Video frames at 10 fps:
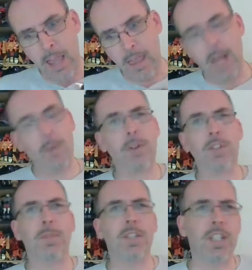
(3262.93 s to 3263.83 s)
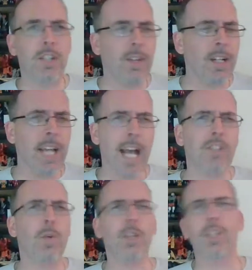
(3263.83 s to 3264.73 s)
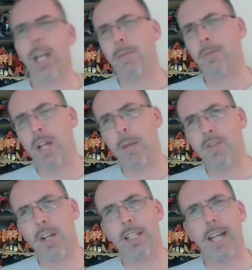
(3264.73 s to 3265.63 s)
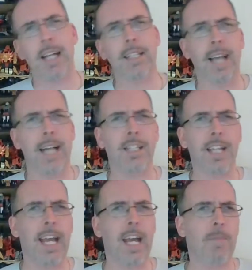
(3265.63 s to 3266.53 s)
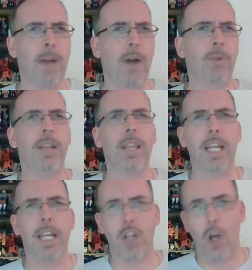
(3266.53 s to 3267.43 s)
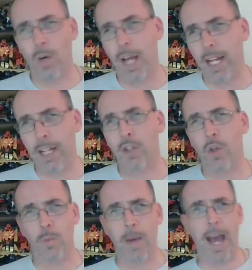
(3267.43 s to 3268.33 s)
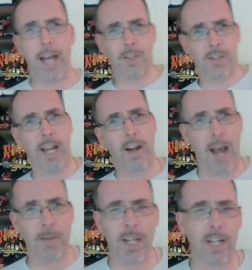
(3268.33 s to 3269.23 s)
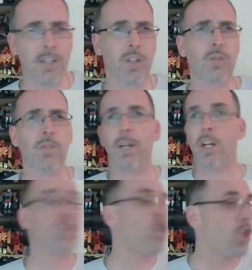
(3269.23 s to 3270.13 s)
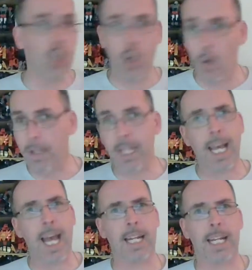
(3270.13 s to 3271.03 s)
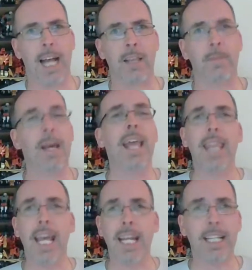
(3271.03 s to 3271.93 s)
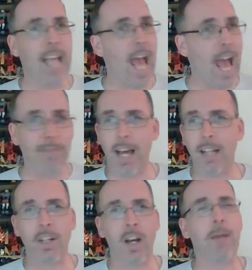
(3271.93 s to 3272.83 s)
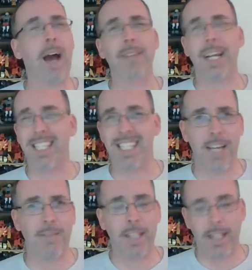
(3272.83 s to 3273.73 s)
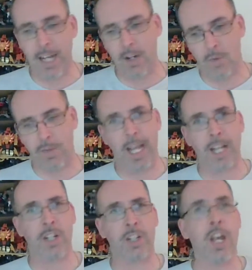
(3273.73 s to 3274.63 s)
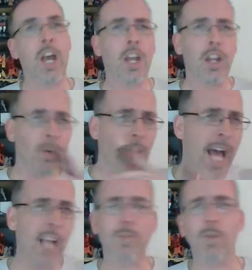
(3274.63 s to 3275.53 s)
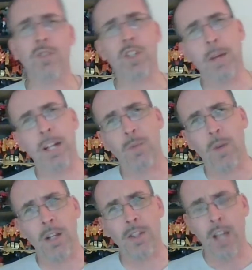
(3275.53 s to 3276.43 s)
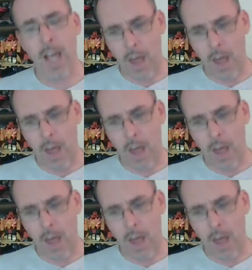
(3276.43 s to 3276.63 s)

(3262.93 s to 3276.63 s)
They were specifically asked a question that came from Cybertron.ca about the Conehead 2-packs that are Amazon exclusive because nobody in Canada got them. They have not come. I've gotten 7 delay notifications. You know what Hasbro's response was?